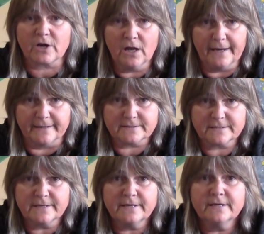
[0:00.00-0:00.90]

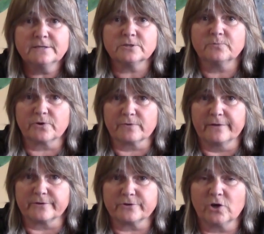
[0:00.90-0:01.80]
clients to put
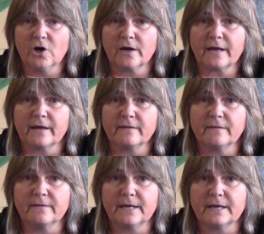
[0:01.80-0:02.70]
around their dog,
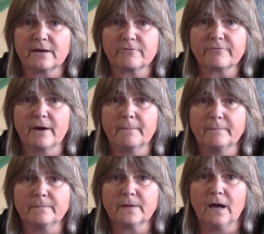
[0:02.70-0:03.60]
and they get
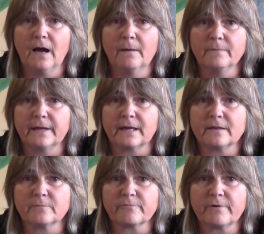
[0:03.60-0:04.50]

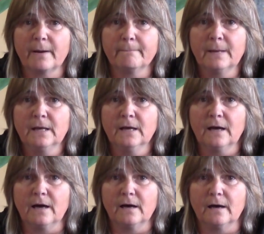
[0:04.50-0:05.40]
them from
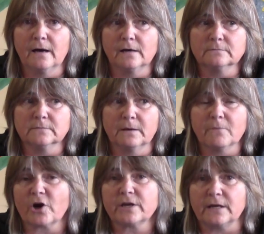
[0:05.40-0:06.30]
a
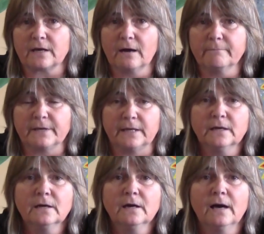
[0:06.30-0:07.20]
marketing company.
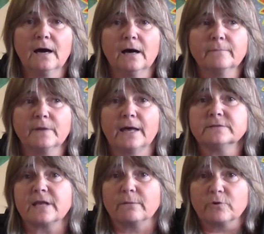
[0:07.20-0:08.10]

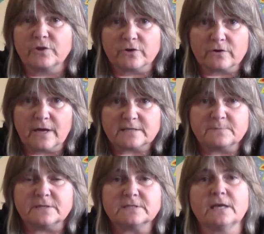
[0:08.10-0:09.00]
And same with your
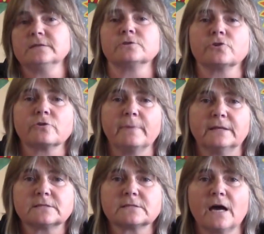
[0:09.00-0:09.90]
SPCAs and your
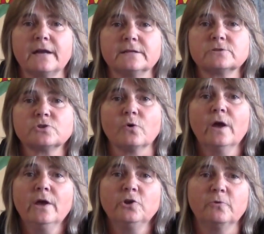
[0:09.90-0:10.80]
humane societies. So
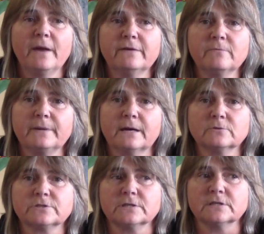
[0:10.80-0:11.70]
you may even be
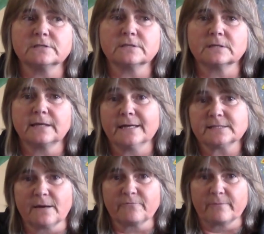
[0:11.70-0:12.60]
able to
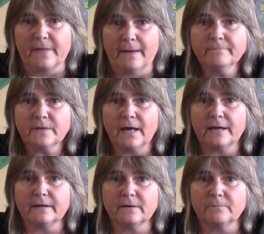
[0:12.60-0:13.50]
get some from them at